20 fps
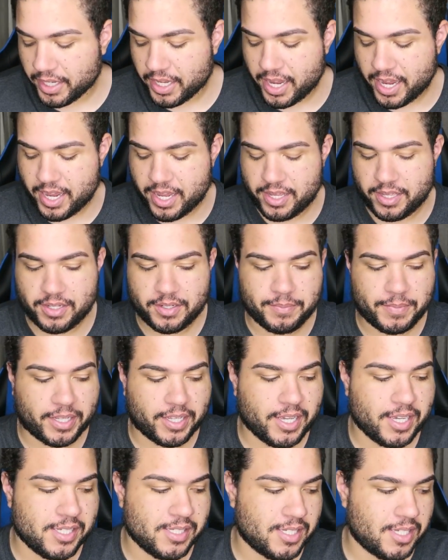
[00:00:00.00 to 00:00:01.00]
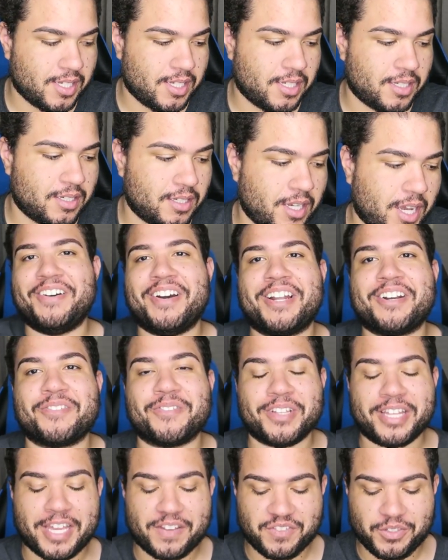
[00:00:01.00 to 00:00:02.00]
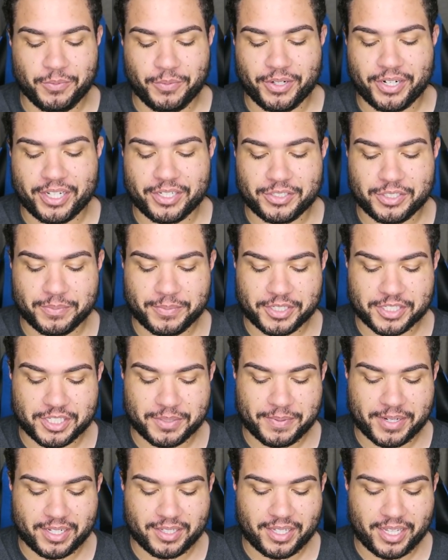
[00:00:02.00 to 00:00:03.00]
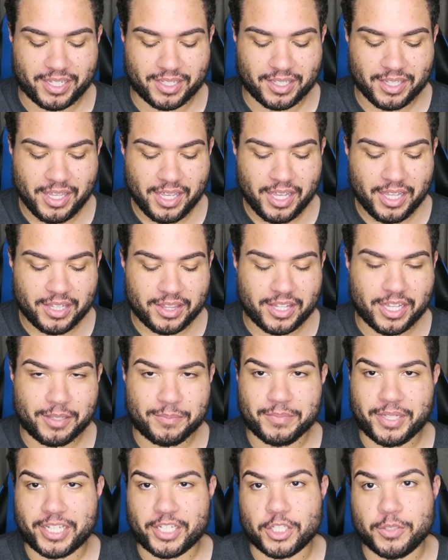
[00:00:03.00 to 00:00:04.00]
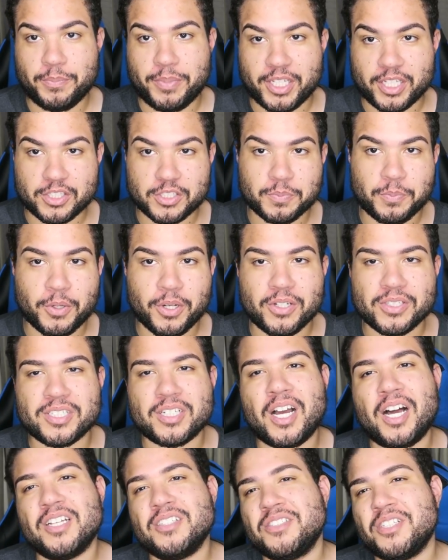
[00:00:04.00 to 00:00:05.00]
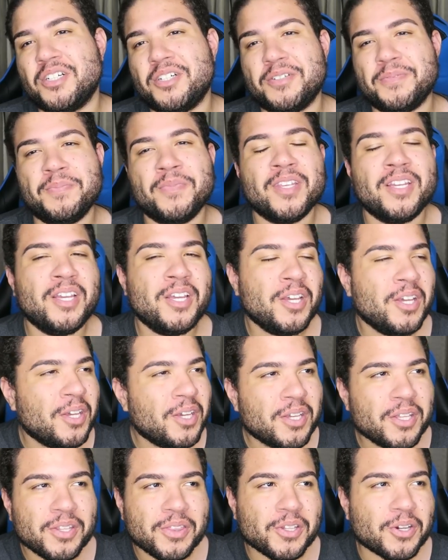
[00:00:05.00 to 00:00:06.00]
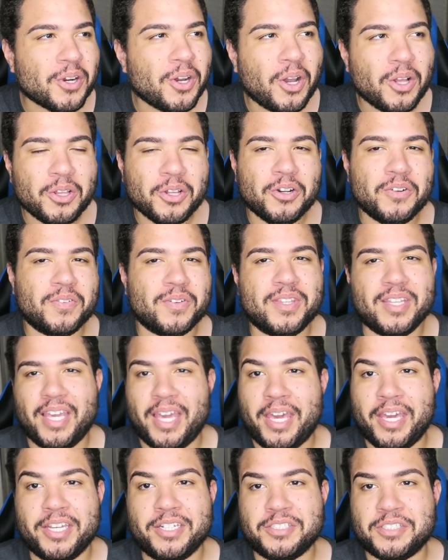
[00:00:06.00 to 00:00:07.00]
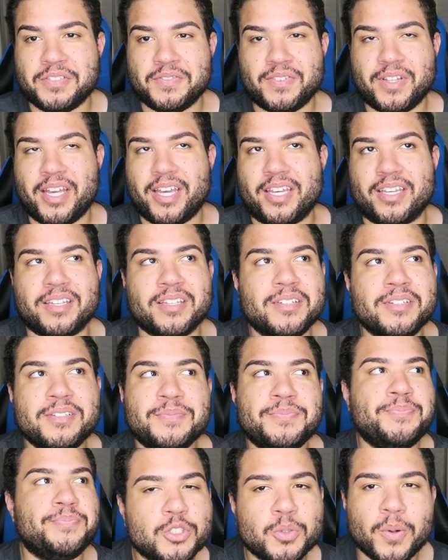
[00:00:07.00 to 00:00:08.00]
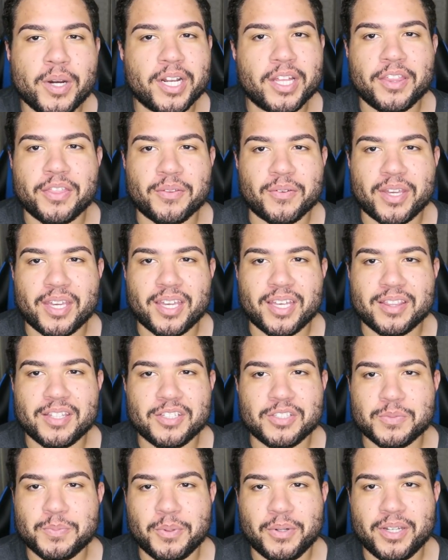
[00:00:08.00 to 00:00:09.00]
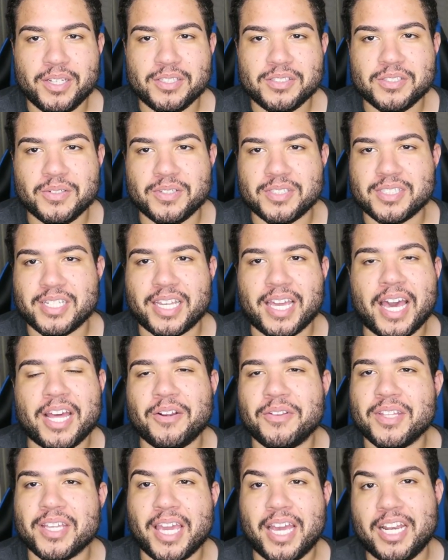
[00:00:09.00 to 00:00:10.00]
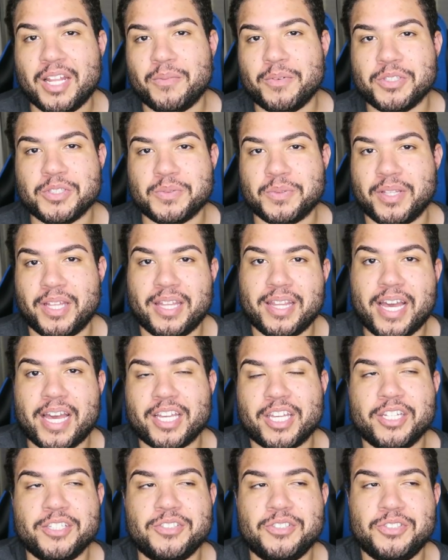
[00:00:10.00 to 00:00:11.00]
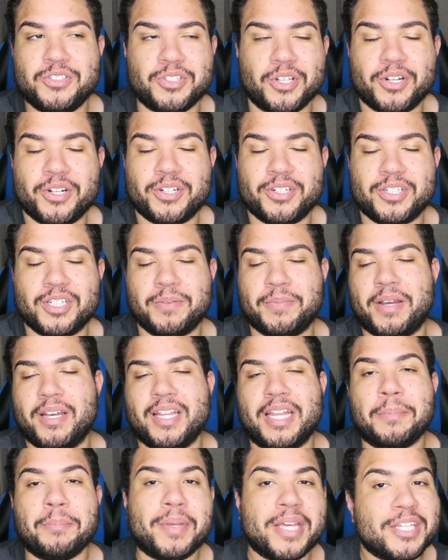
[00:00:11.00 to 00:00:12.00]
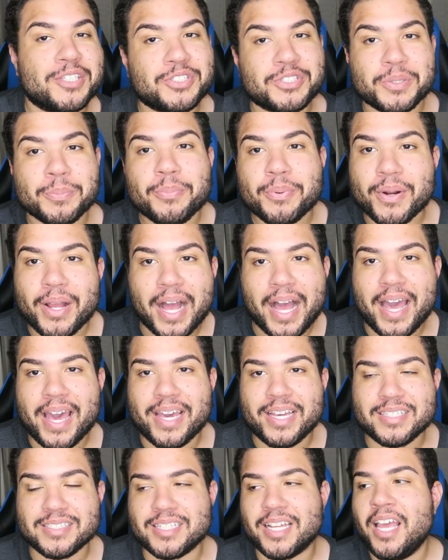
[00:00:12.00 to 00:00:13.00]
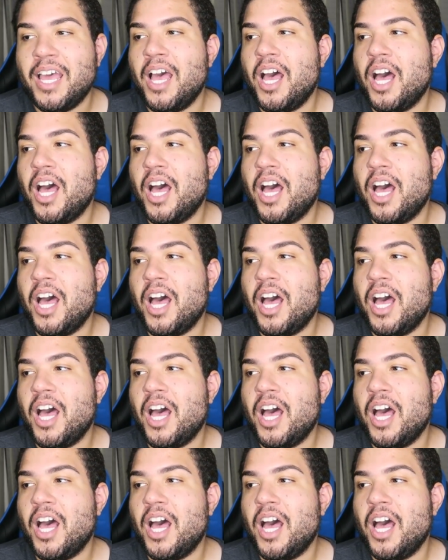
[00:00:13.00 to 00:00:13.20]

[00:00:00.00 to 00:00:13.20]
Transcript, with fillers: I got my cousin. Oh, I don't really have to worry too much about like them like being spoiled. And also, they're all over the age of like twenty-three at this point. So it's like, I don't think anyone's really that concerned about like being surprised.